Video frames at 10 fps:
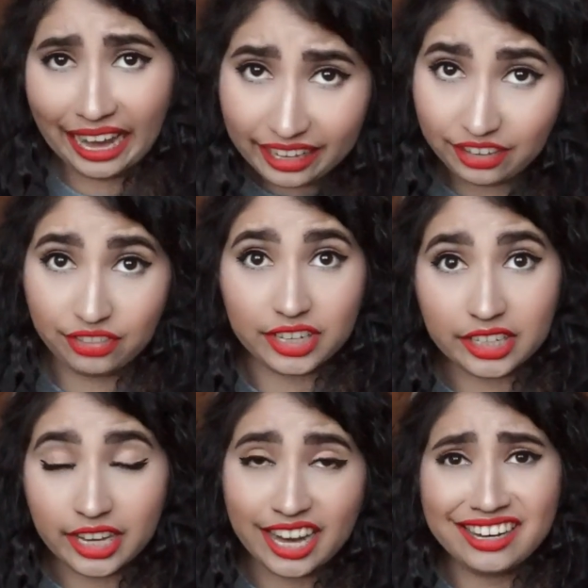
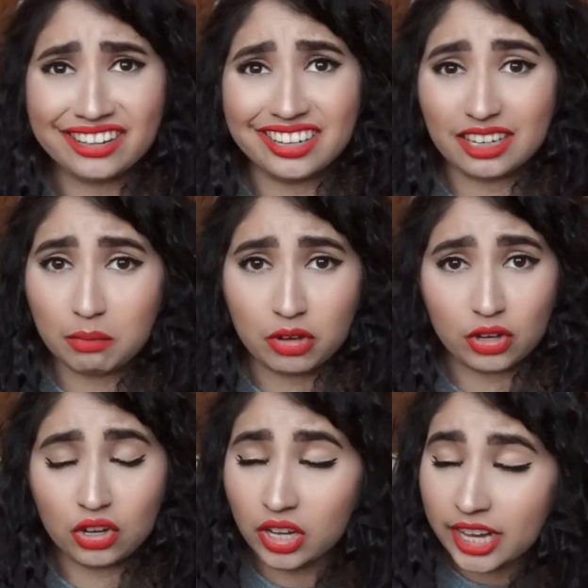Anything, anything, come
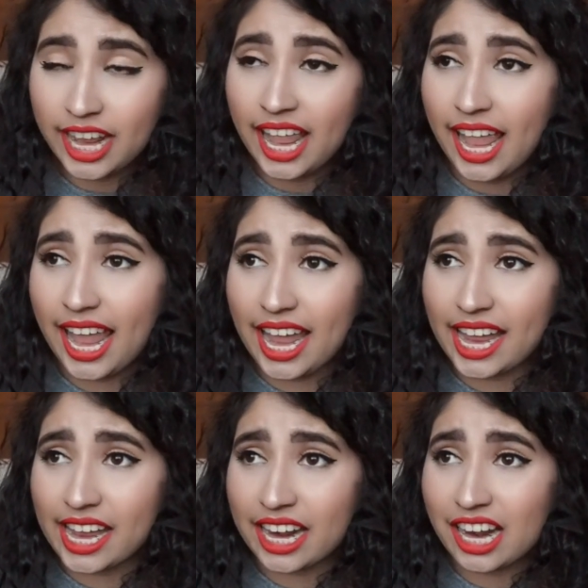on y'all.
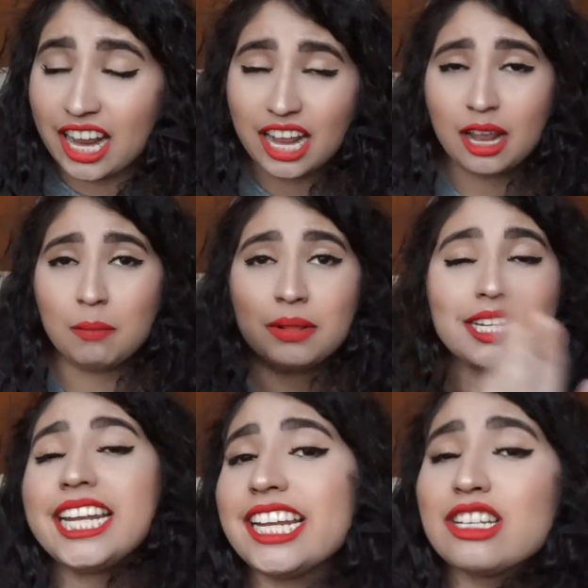And
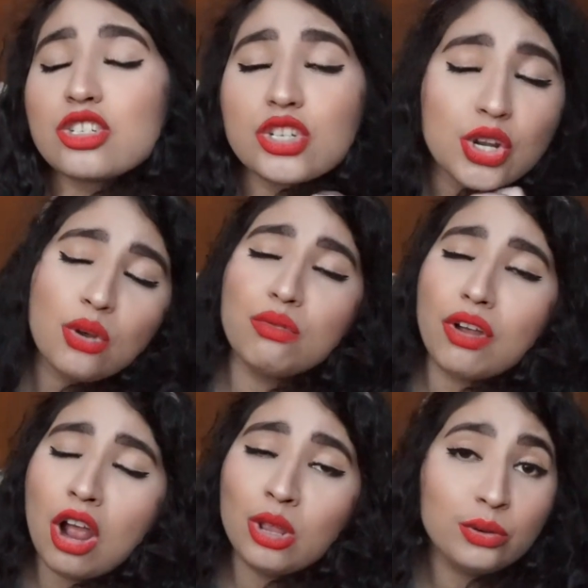please go
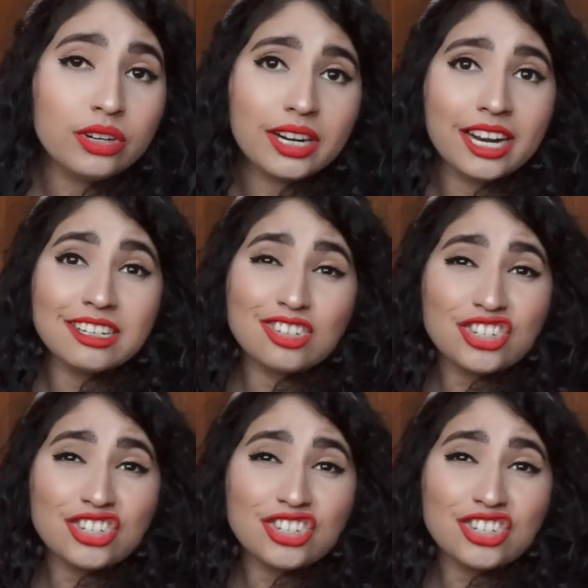follow Deniece.